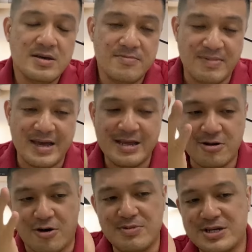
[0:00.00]
But in
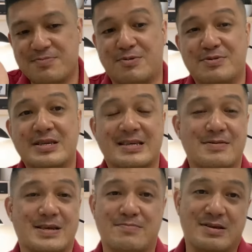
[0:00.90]
commercial properties,
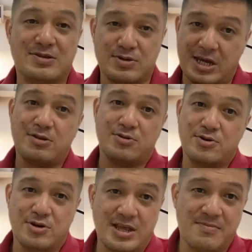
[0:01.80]
sometimes you get to know
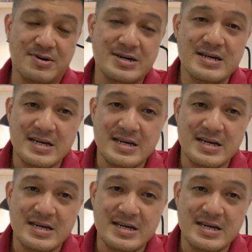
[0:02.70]
your neighbor.